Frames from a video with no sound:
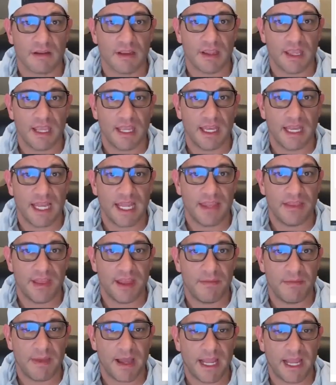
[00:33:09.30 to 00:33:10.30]
and add
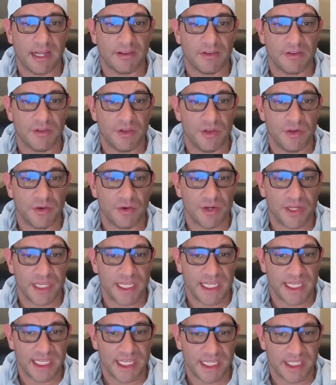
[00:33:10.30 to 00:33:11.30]
that back to your
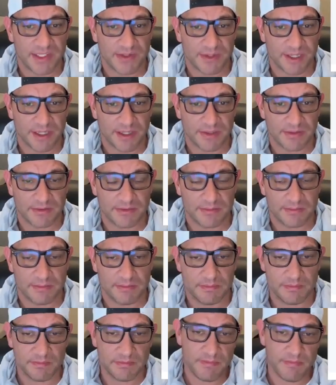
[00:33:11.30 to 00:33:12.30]
DNS records.
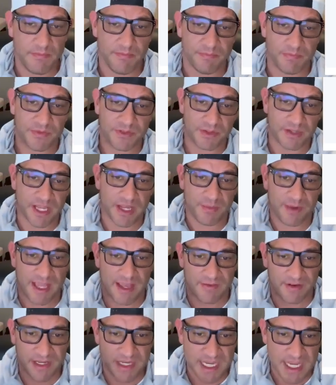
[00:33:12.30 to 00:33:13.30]
So now we have
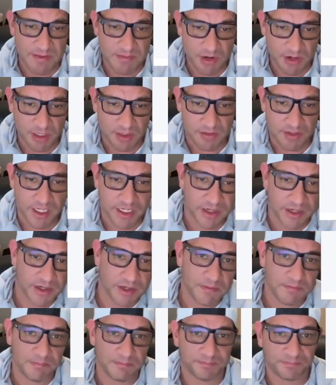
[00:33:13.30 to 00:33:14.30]
a DMARC record,
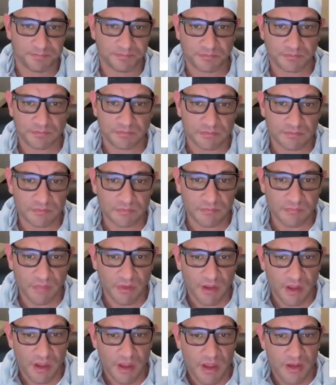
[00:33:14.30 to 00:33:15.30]

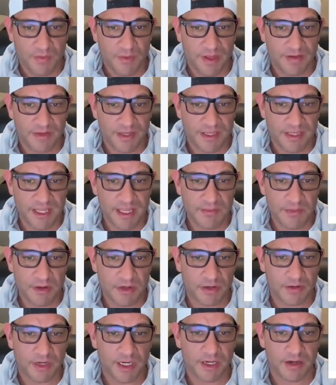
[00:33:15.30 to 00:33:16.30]
we have a
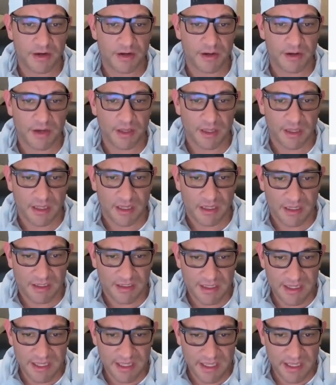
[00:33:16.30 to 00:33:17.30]
DMARC record, a
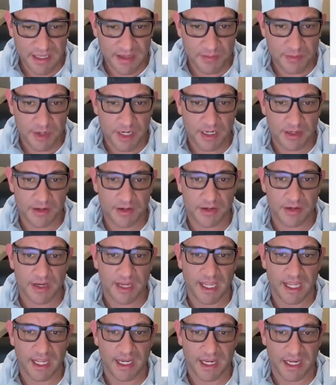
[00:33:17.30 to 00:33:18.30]
DKIM record,
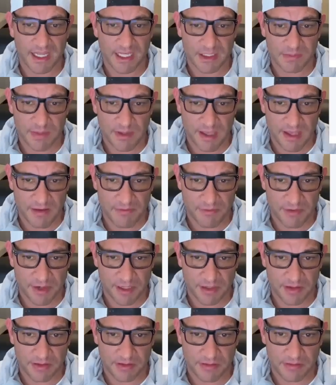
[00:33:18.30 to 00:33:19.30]
and an SPF
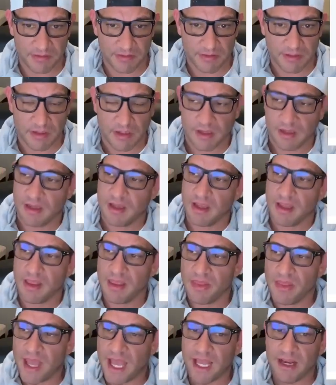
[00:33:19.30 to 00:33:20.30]
record.
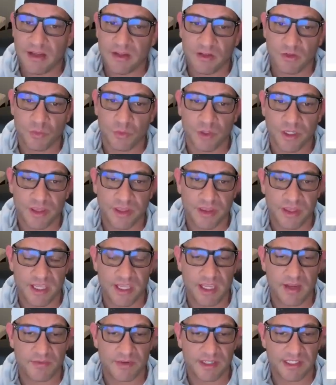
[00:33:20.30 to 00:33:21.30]
That is what
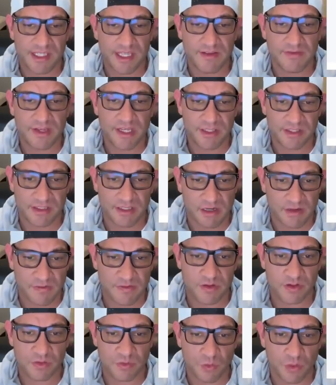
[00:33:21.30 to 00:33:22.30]
the receiving
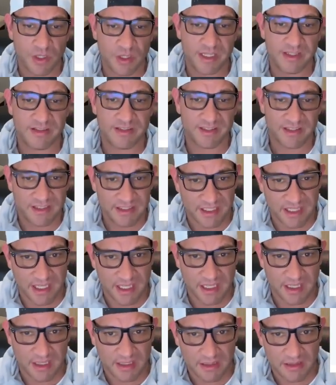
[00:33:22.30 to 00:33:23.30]
servers want to
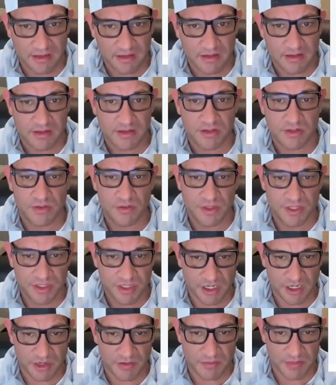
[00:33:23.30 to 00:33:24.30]
see to
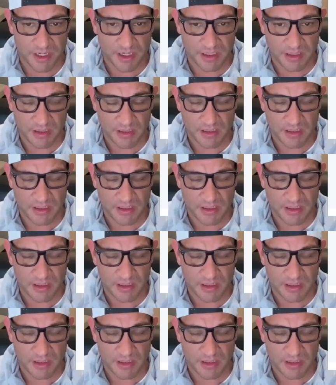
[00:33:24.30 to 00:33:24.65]
determine